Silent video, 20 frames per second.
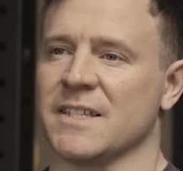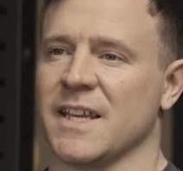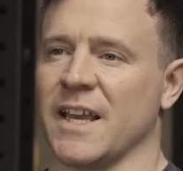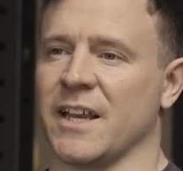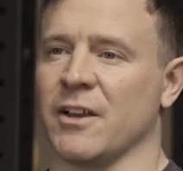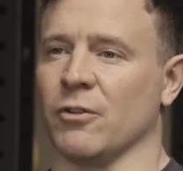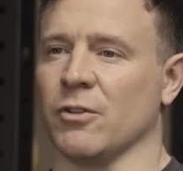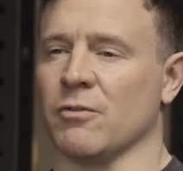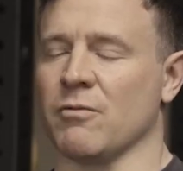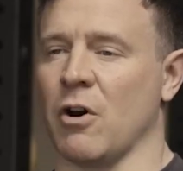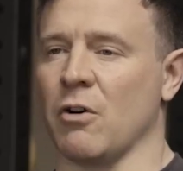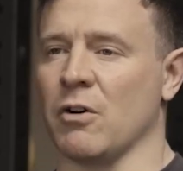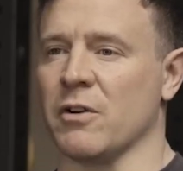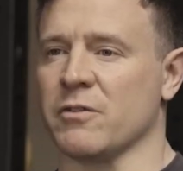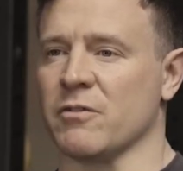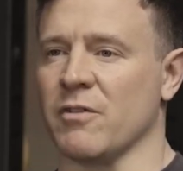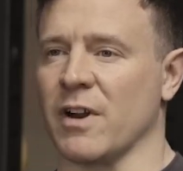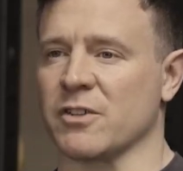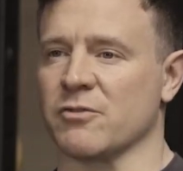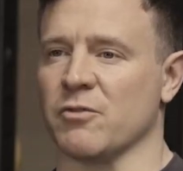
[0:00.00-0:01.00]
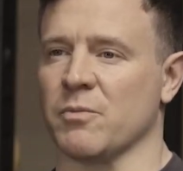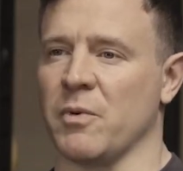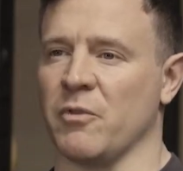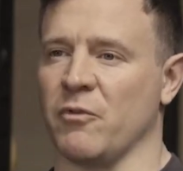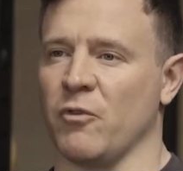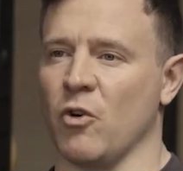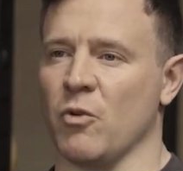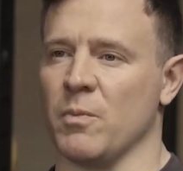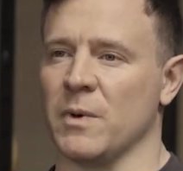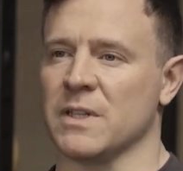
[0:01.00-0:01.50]
to taking on the role of Director of
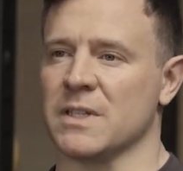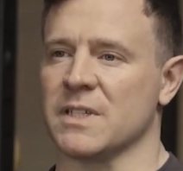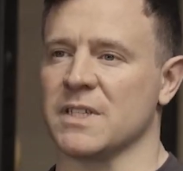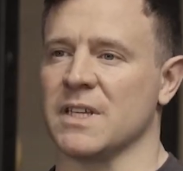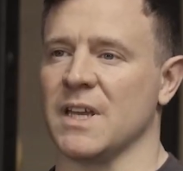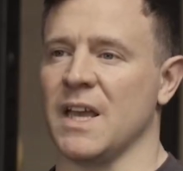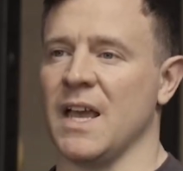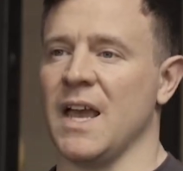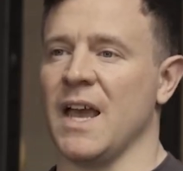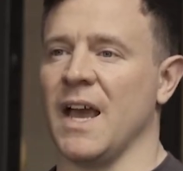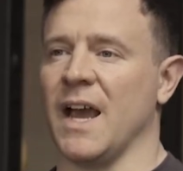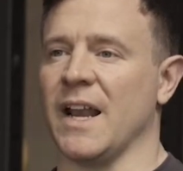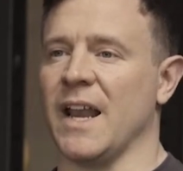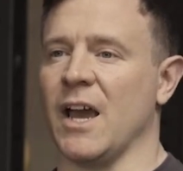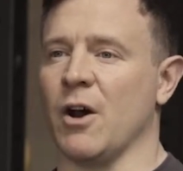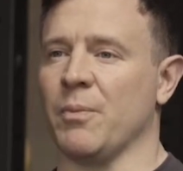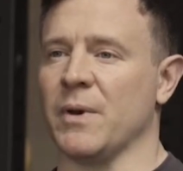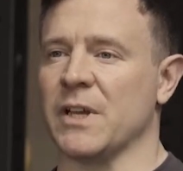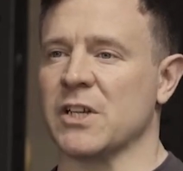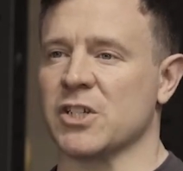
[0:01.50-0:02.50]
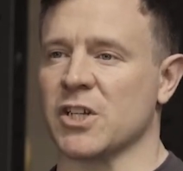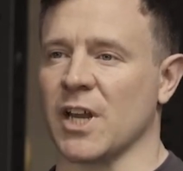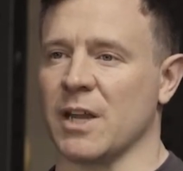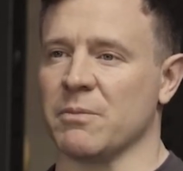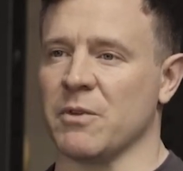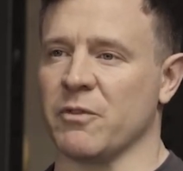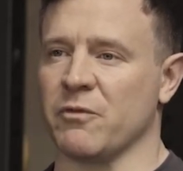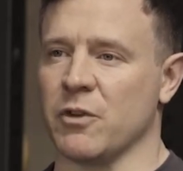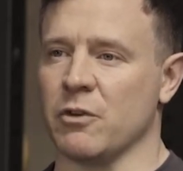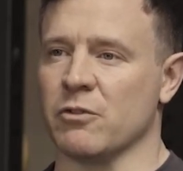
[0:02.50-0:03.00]
Performance and helping
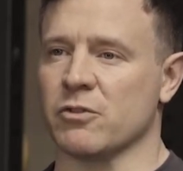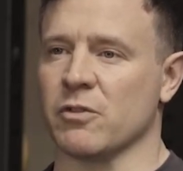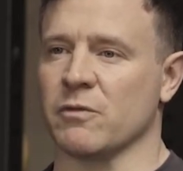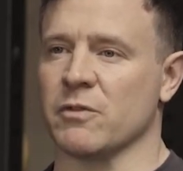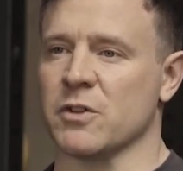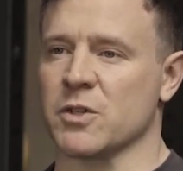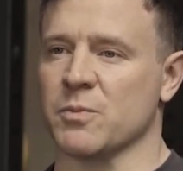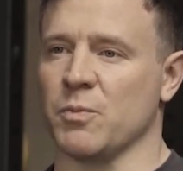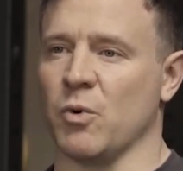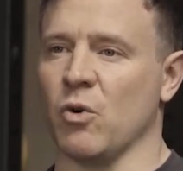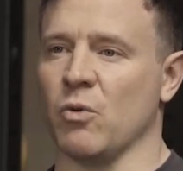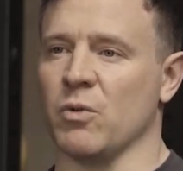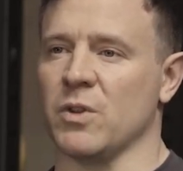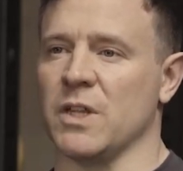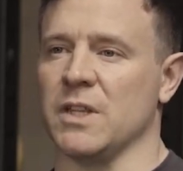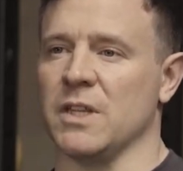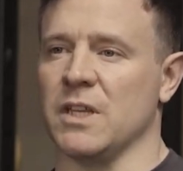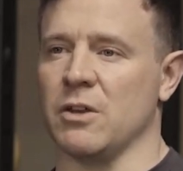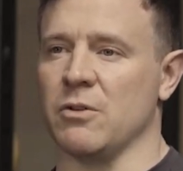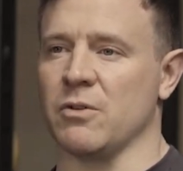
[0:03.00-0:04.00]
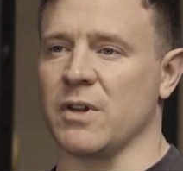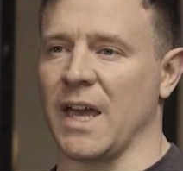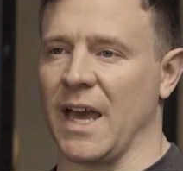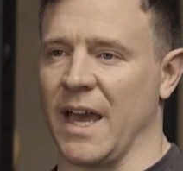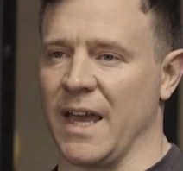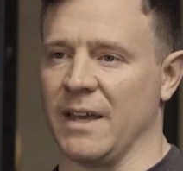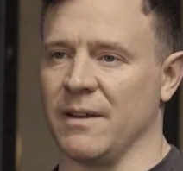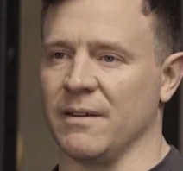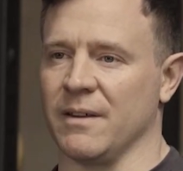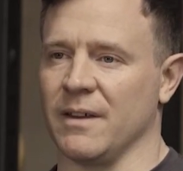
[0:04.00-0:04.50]
shape the future of the sport within the
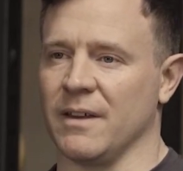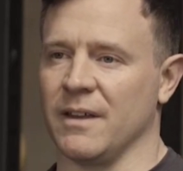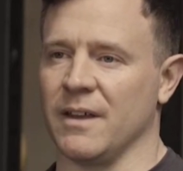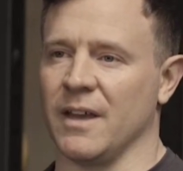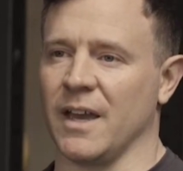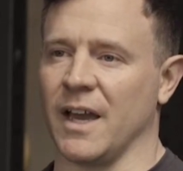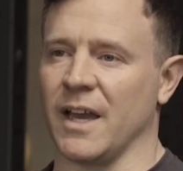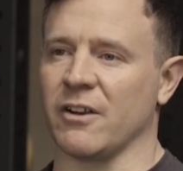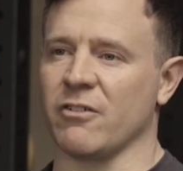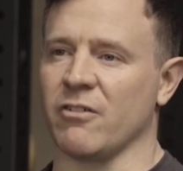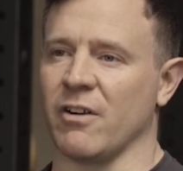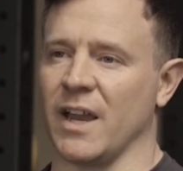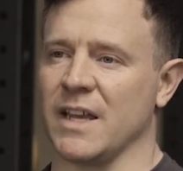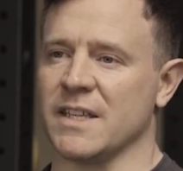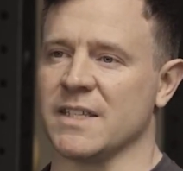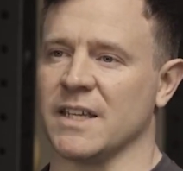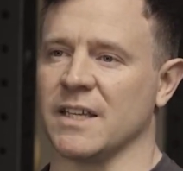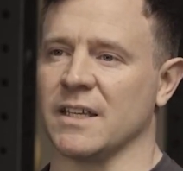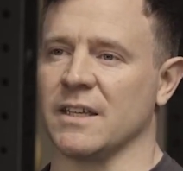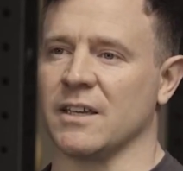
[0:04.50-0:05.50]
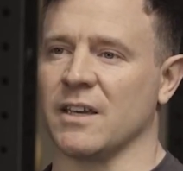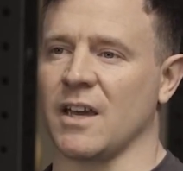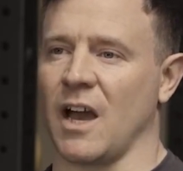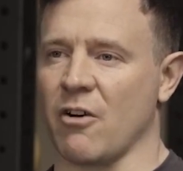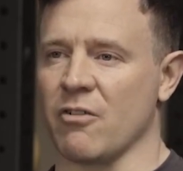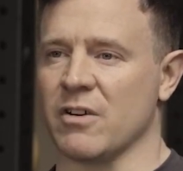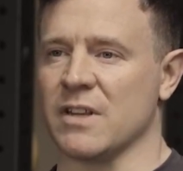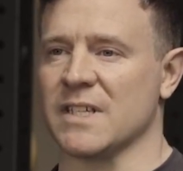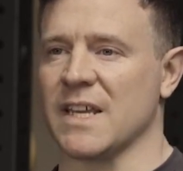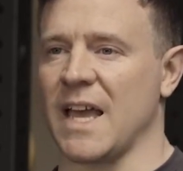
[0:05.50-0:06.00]
UK and creating
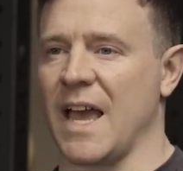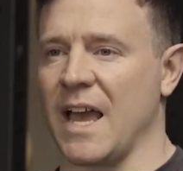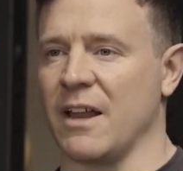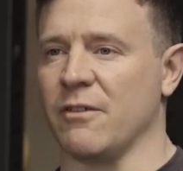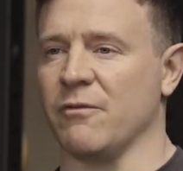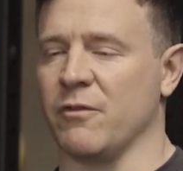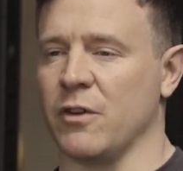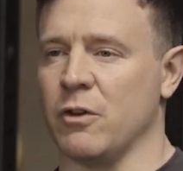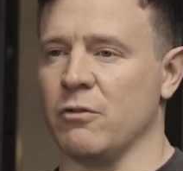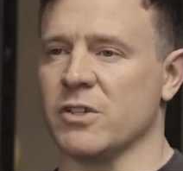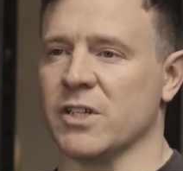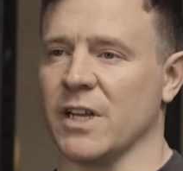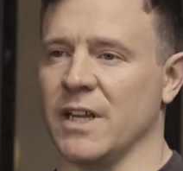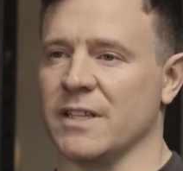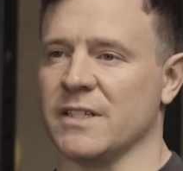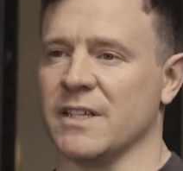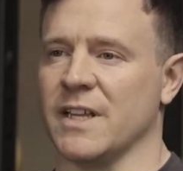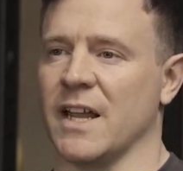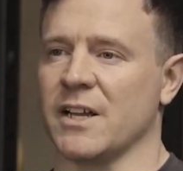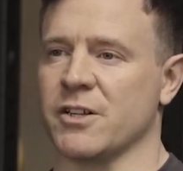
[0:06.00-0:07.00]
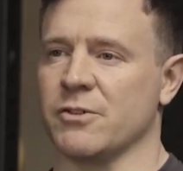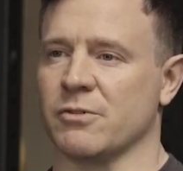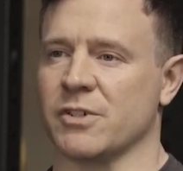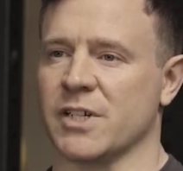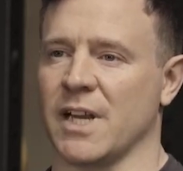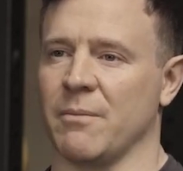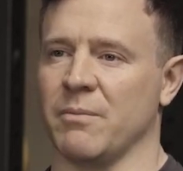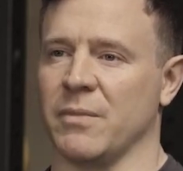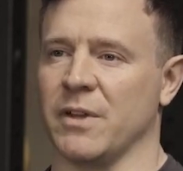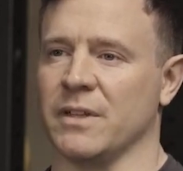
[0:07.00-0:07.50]
current and future international
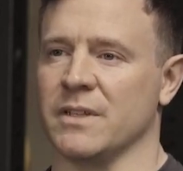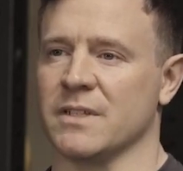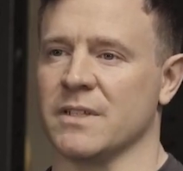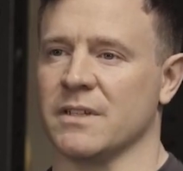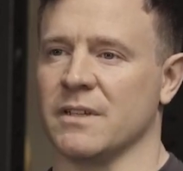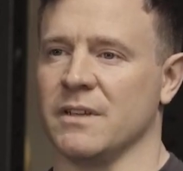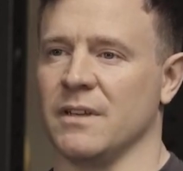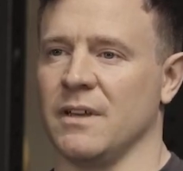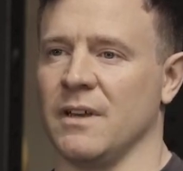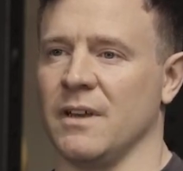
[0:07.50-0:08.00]
champions.